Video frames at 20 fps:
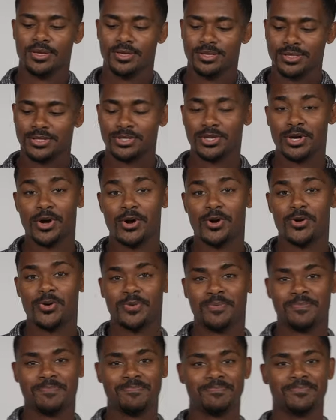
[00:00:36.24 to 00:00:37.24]

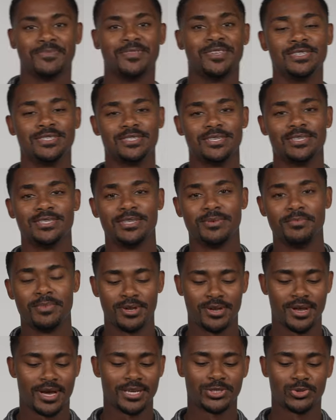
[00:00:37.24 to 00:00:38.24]
So this is the
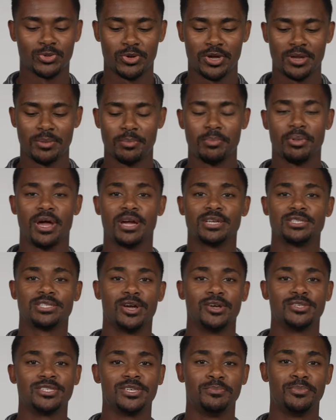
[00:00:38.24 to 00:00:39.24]
Midnight Suede Black
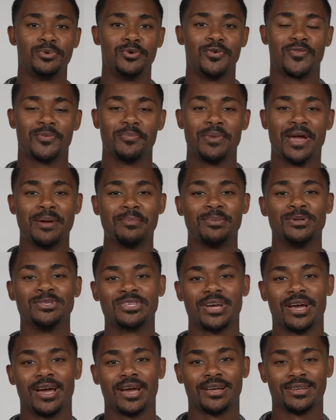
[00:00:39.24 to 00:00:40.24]
Chelsea boot from
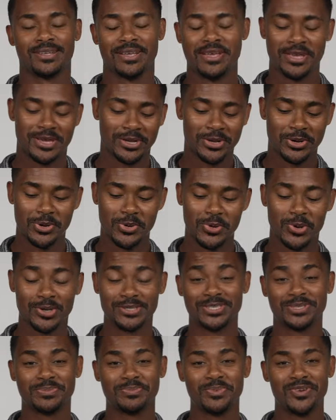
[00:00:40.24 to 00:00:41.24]
Amberjack.
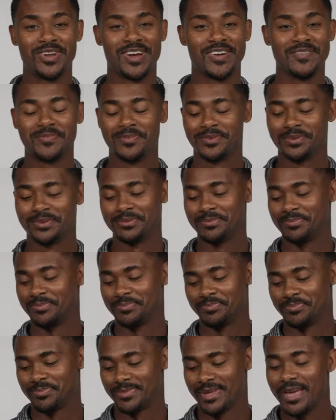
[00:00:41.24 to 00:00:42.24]
Gorgeous boot. I've been...
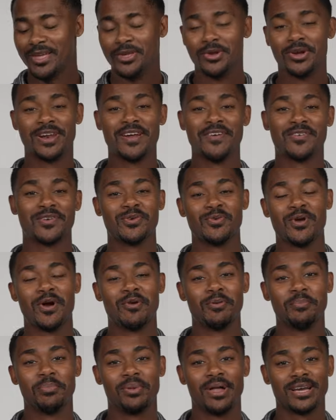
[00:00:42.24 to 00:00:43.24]
You can never go wrong
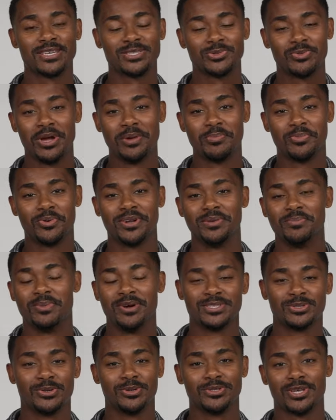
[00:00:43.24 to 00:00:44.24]
with black suede pretty
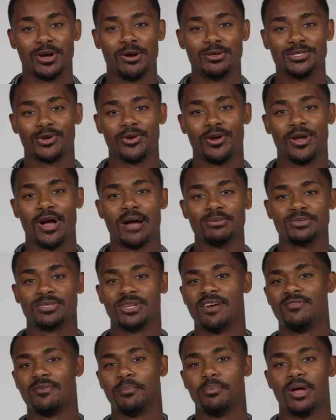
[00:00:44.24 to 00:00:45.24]
much. So it's always a great option to
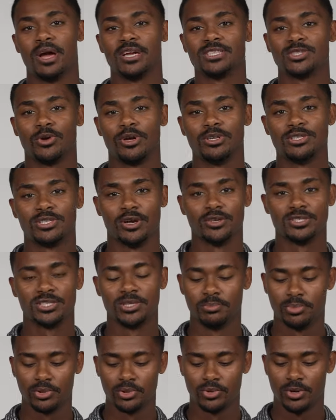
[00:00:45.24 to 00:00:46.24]
have a black suede Chelsea
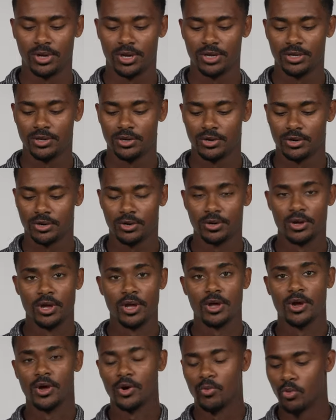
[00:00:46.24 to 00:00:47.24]
boot in your
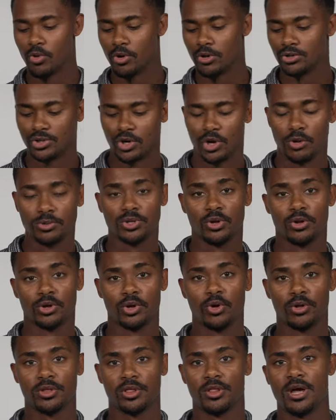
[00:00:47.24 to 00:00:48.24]
wardrobe. It's going to
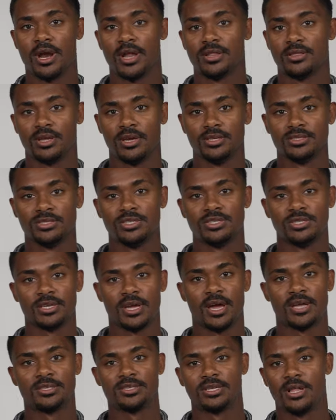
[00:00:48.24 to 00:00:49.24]
go with a lot of things. Just
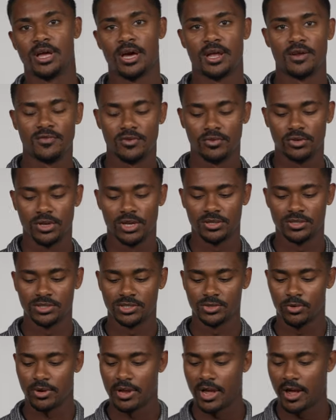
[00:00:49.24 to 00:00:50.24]
adds a lot of uniqueness
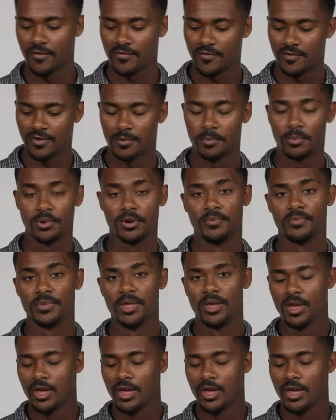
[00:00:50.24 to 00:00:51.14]
to an outfit. But